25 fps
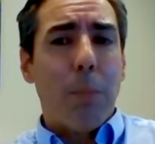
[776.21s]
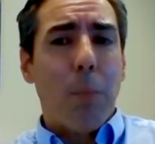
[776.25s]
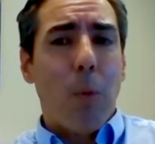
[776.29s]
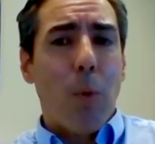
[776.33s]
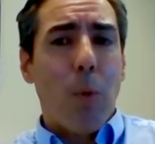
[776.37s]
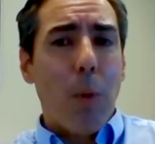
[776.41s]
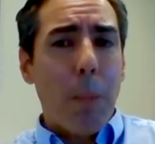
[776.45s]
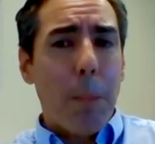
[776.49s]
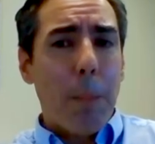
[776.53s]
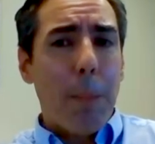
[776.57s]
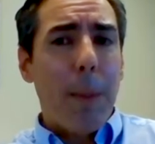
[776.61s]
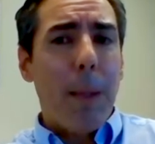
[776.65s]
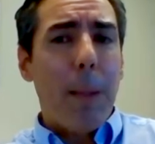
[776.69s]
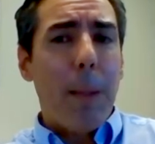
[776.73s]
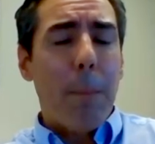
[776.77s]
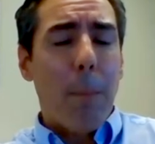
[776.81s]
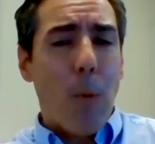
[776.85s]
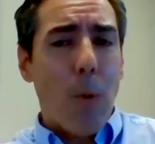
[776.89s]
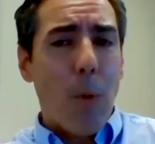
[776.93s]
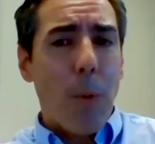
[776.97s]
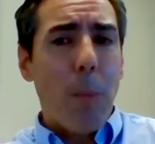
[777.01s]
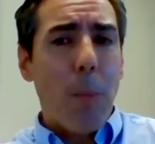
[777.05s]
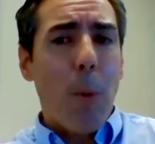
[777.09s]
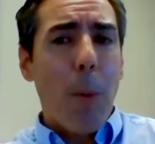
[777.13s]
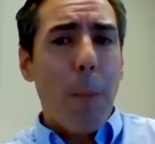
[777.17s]
More
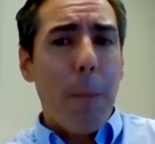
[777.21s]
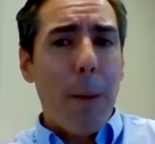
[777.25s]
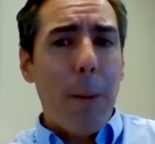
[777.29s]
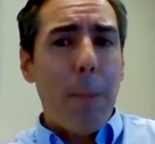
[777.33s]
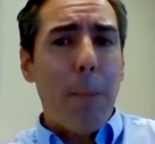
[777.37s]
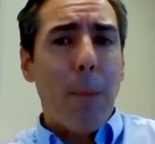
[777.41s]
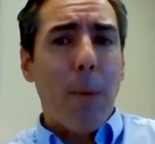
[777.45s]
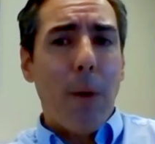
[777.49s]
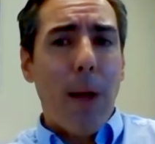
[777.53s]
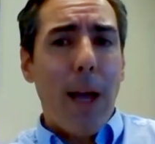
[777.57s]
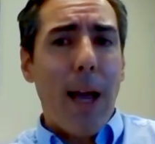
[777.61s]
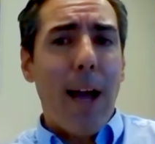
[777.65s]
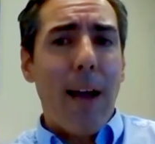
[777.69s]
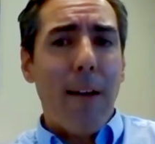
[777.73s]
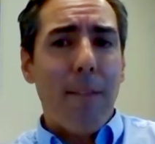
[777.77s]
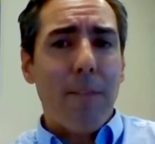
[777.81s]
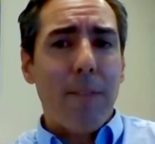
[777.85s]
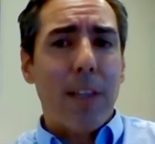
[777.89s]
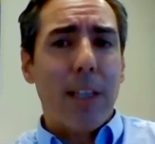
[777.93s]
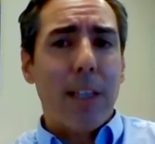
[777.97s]
and more people have